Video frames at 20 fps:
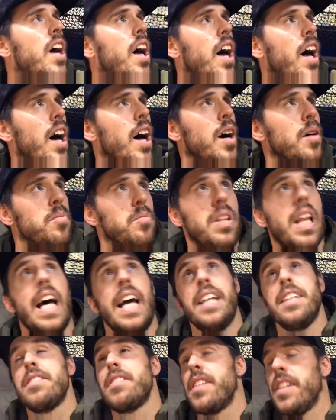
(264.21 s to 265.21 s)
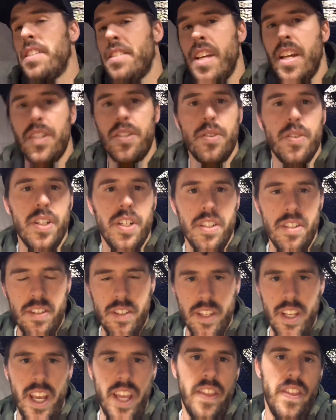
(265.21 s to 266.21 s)
lights,
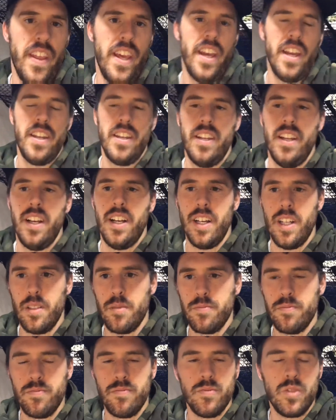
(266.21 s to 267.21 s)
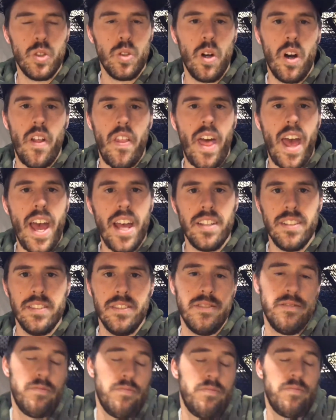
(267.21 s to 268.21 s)
accessories, and then do all that,
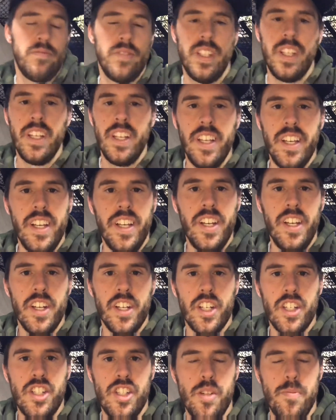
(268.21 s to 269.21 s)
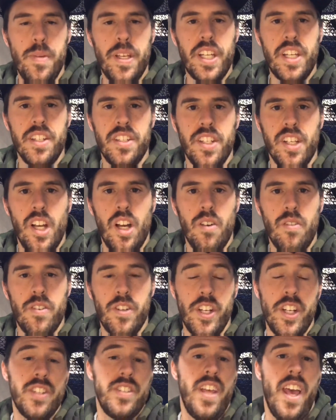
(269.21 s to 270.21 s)
and you should be good to go
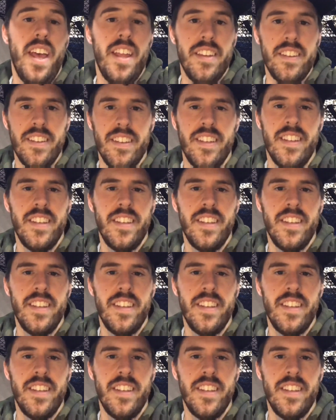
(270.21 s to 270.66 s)
for your tent.